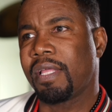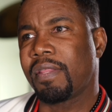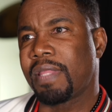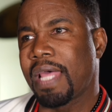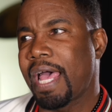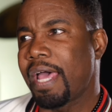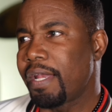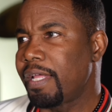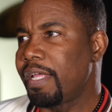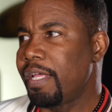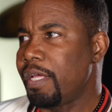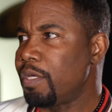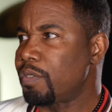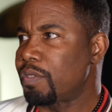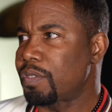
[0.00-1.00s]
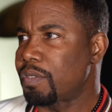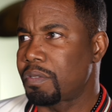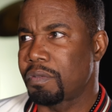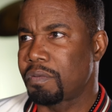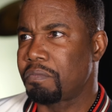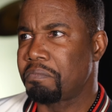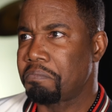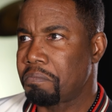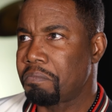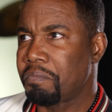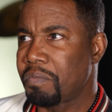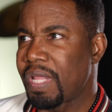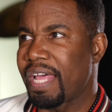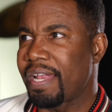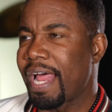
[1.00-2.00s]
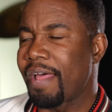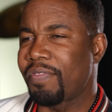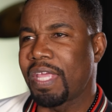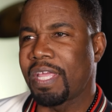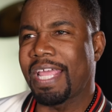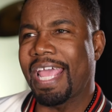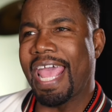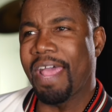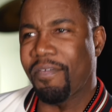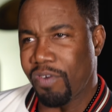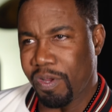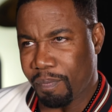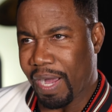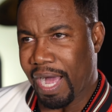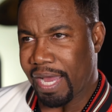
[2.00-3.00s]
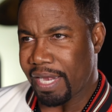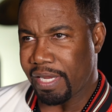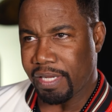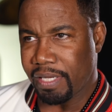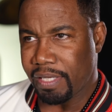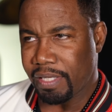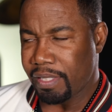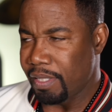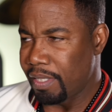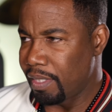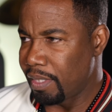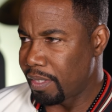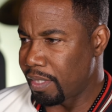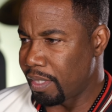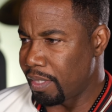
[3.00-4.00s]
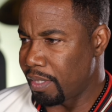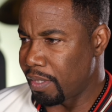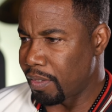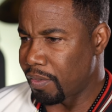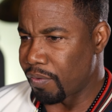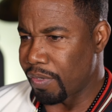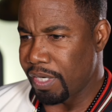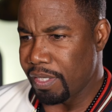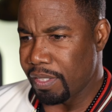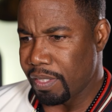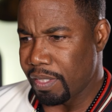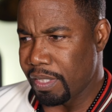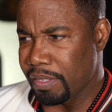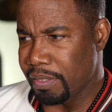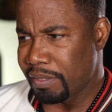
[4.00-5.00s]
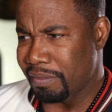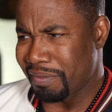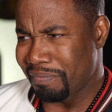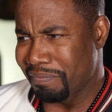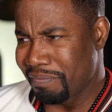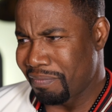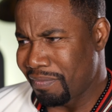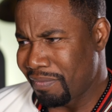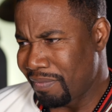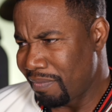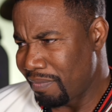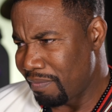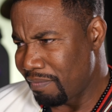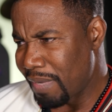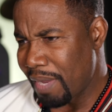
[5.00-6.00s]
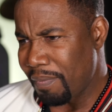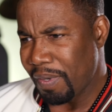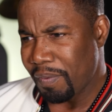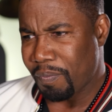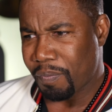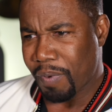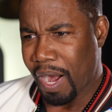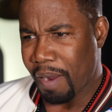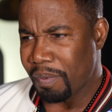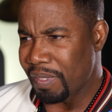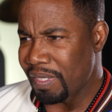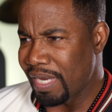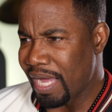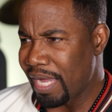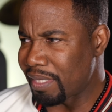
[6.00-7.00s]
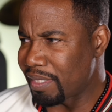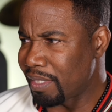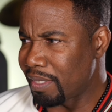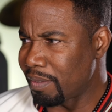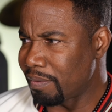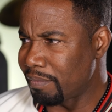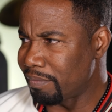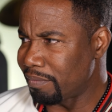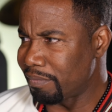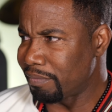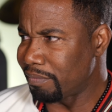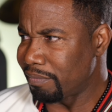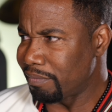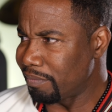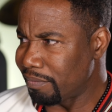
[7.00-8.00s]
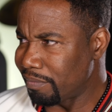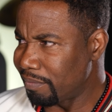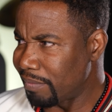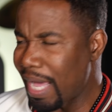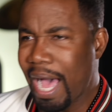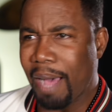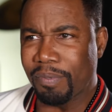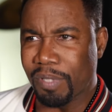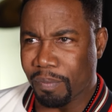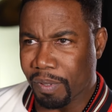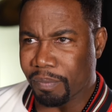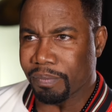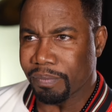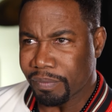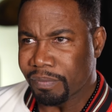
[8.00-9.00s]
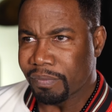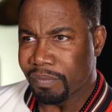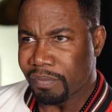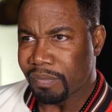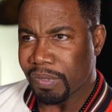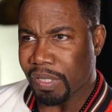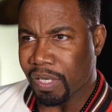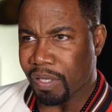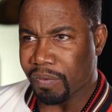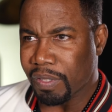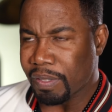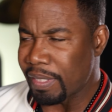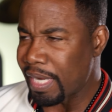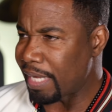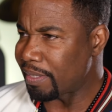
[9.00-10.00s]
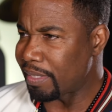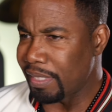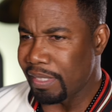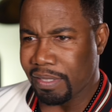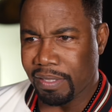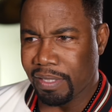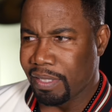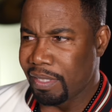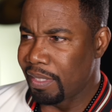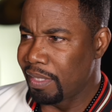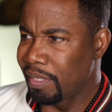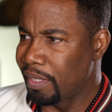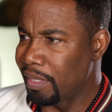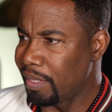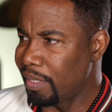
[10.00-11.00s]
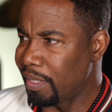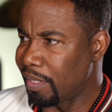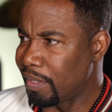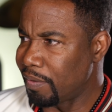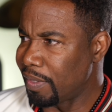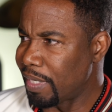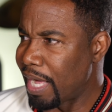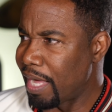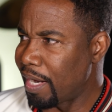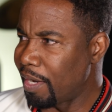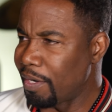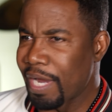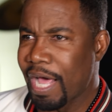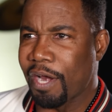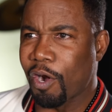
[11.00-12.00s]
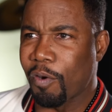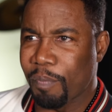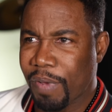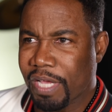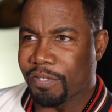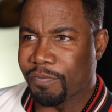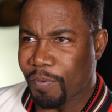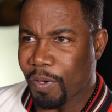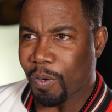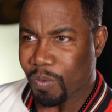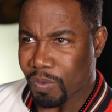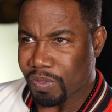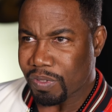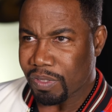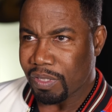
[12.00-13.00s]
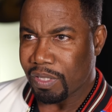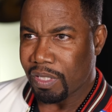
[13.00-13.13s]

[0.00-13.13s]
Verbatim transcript: that is that I think everybody can agree is maybe probably not the optimum you know, the, not the, you know, not not our best folks,